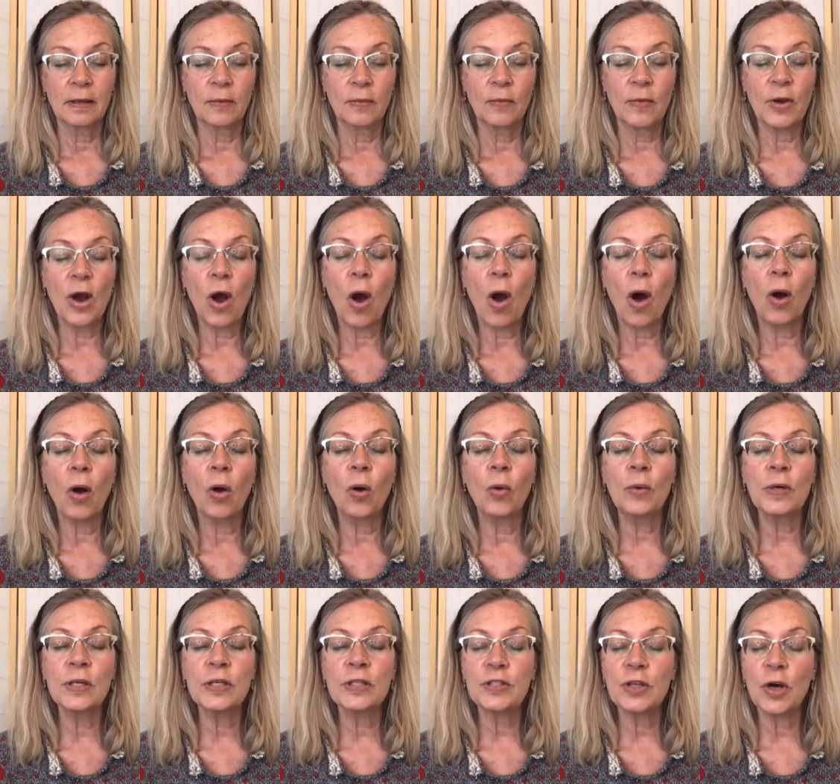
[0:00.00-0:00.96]
We're
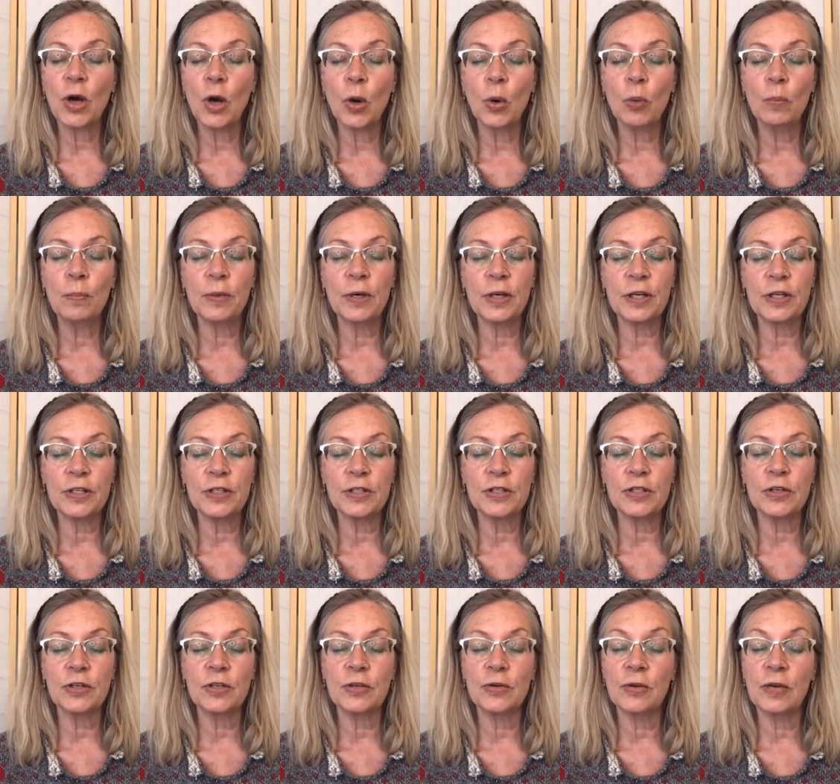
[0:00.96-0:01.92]
always open
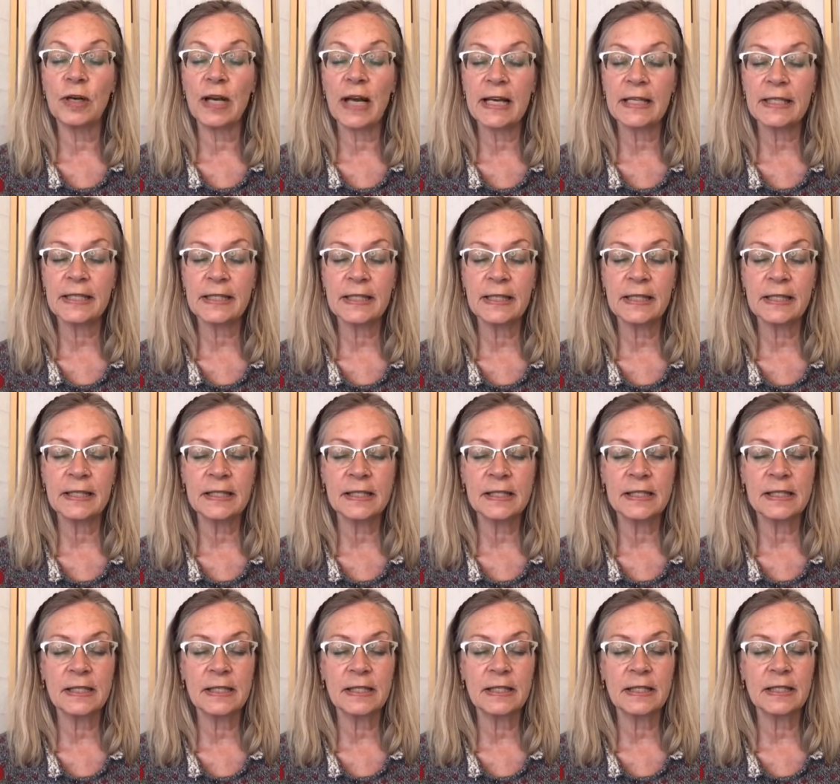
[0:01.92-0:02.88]
to new
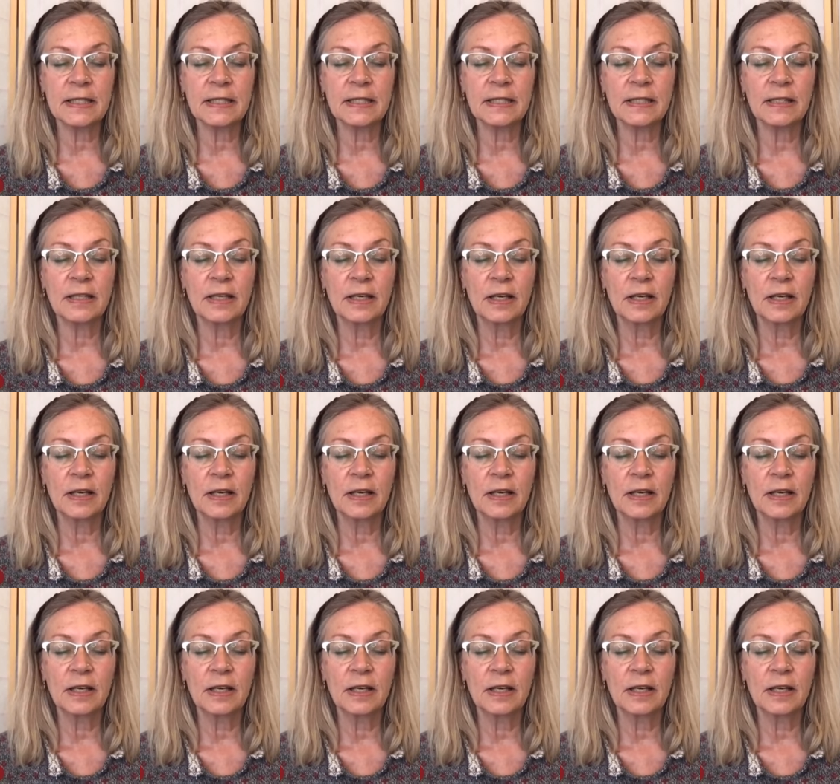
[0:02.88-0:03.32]
lessons,